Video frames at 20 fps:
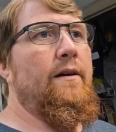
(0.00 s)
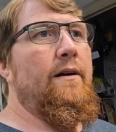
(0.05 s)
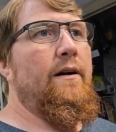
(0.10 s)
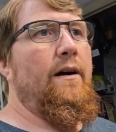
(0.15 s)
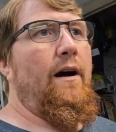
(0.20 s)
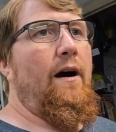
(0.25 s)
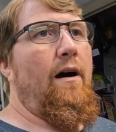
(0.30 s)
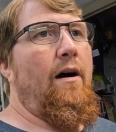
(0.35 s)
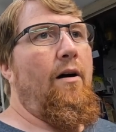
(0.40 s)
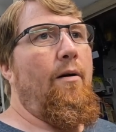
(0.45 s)

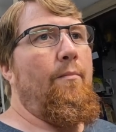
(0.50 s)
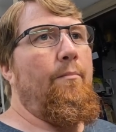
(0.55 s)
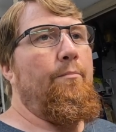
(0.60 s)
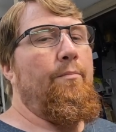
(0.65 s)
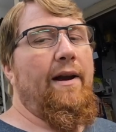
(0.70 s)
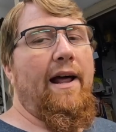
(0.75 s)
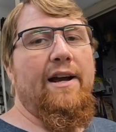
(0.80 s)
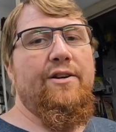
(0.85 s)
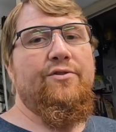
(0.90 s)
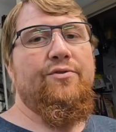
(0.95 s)

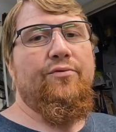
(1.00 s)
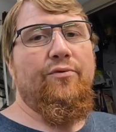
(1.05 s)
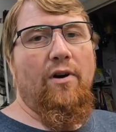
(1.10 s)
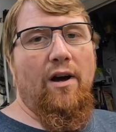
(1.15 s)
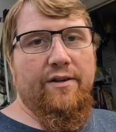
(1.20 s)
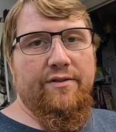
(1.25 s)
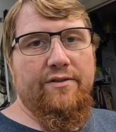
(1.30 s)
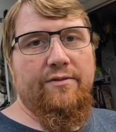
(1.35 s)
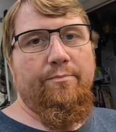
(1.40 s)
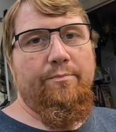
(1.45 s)
But I
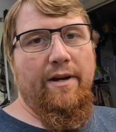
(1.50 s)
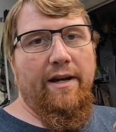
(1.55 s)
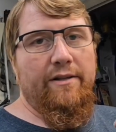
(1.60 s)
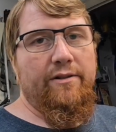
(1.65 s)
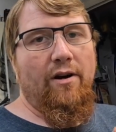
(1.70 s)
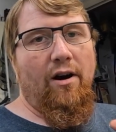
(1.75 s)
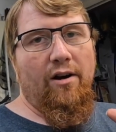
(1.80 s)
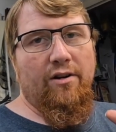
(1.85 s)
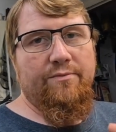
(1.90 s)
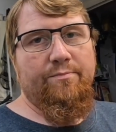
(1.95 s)
trust Big
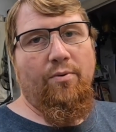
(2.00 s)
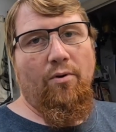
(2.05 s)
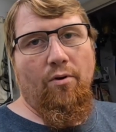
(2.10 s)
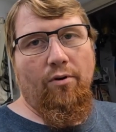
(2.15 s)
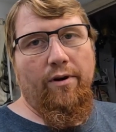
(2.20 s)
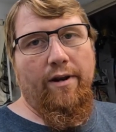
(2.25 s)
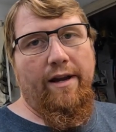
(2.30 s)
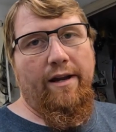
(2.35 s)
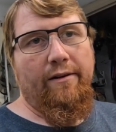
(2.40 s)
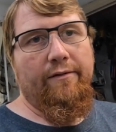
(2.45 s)
Dog's
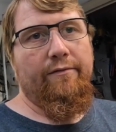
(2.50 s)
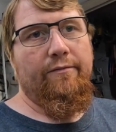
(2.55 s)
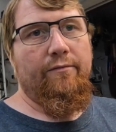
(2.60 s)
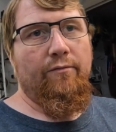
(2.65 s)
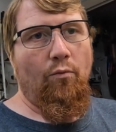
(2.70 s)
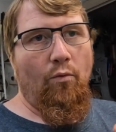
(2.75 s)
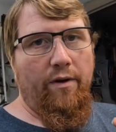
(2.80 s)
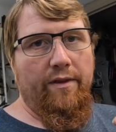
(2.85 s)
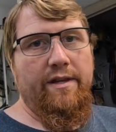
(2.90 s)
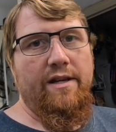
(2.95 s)
porting
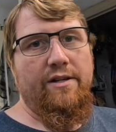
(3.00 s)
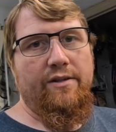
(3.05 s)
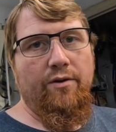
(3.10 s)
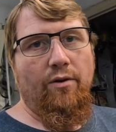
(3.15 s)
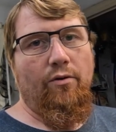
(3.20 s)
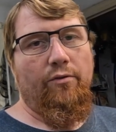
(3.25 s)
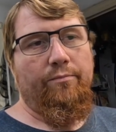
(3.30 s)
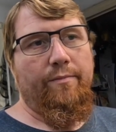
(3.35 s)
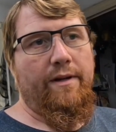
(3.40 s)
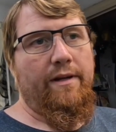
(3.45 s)
for what he
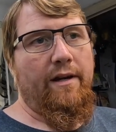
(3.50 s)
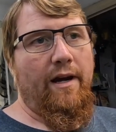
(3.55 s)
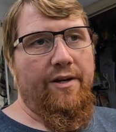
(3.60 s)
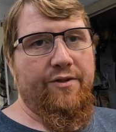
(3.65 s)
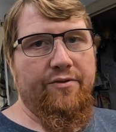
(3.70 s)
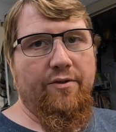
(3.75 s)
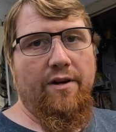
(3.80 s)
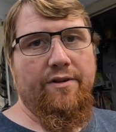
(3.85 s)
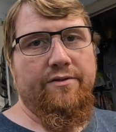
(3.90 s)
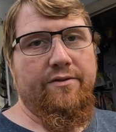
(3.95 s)
told me. I
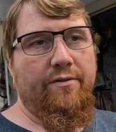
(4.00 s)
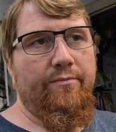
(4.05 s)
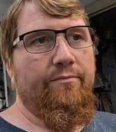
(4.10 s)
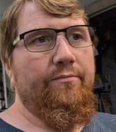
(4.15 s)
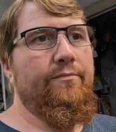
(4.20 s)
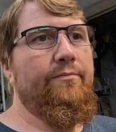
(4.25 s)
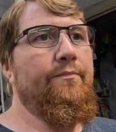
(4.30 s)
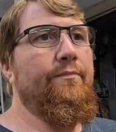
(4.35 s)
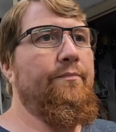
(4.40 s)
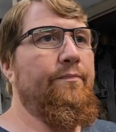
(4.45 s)
trust him.
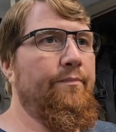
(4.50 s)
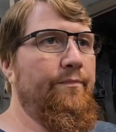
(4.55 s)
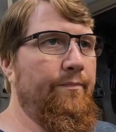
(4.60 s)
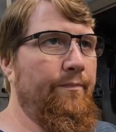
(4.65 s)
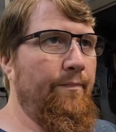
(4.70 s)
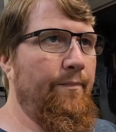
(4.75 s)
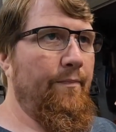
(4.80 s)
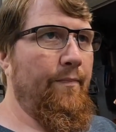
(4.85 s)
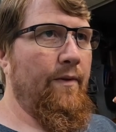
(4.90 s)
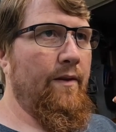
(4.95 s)

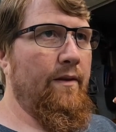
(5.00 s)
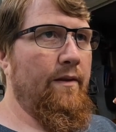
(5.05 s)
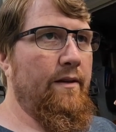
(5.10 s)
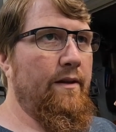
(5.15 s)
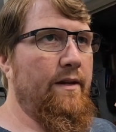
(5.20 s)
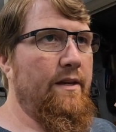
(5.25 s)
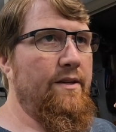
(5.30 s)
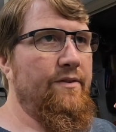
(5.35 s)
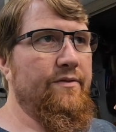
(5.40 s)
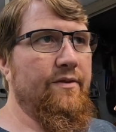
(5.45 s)

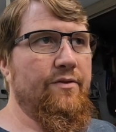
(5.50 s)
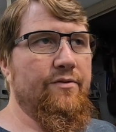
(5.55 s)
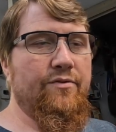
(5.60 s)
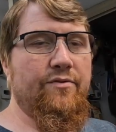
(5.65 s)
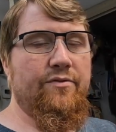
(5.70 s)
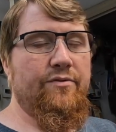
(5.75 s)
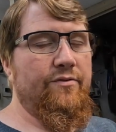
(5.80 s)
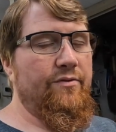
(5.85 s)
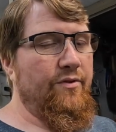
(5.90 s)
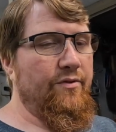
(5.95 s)
He says,
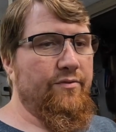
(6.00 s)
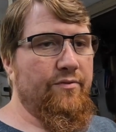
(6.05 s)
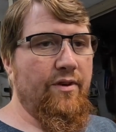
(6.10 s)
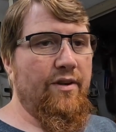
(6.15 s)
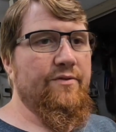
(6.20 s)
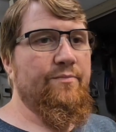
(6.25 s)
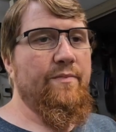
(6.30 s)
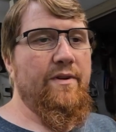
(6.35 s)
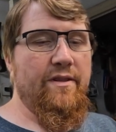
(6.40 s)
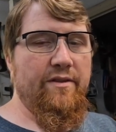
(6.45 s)
just
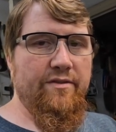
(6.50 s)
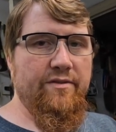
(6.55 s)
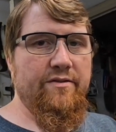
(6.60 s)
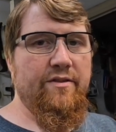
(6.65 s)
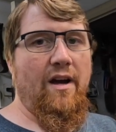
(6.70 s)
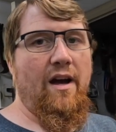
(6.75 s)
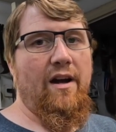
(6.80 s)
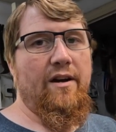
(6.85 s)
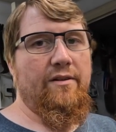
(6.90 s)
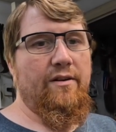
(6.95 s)
trust me, this is
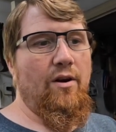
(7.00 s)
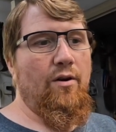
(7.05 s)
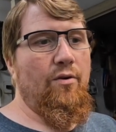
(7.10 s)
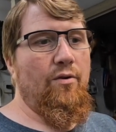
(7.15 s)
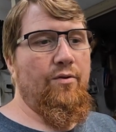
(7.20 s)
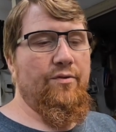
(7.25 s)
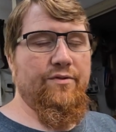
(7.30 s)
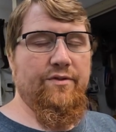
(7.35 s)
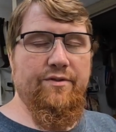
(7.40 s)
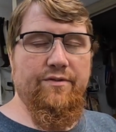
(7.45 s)
how it
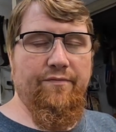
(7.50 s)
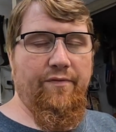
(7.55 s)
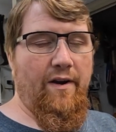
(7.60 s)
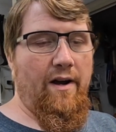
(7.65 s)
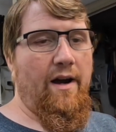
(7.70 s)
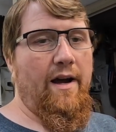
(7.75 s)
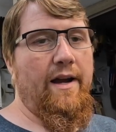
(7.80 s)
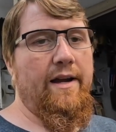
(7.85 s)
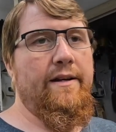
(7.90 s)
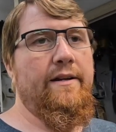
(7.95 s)
goes, it's
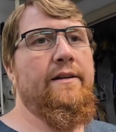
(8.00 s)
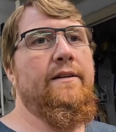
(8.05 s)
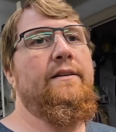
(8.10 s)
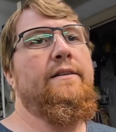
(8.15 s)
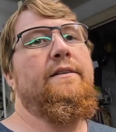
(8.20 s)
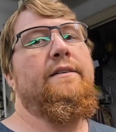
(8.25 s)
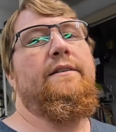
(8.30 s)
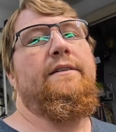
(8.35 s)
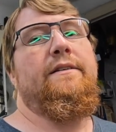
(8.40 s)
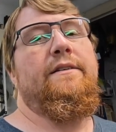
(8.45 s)
fine.
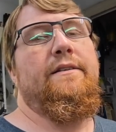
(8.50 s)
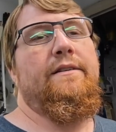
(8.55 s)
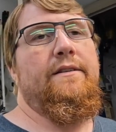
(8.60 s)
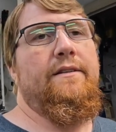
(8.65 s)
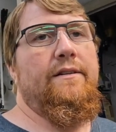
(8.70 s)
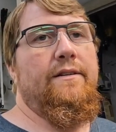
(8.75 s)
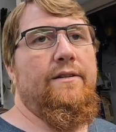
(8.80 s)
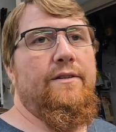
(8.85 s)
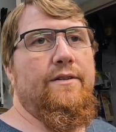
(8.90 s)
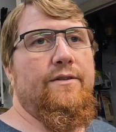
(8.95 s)

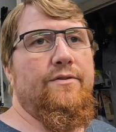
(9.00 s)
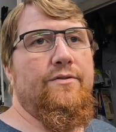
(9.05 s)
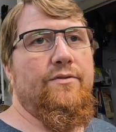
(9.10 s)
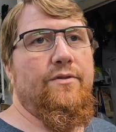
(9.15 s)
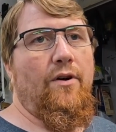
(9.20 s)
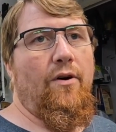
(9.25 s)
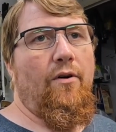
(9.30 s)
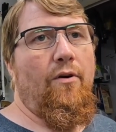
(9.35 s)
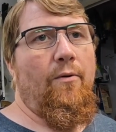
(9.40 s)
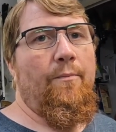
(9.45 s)

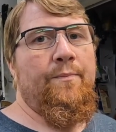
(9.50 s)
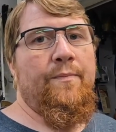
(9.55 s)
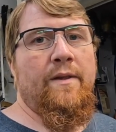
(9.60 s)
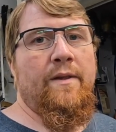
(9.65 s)
So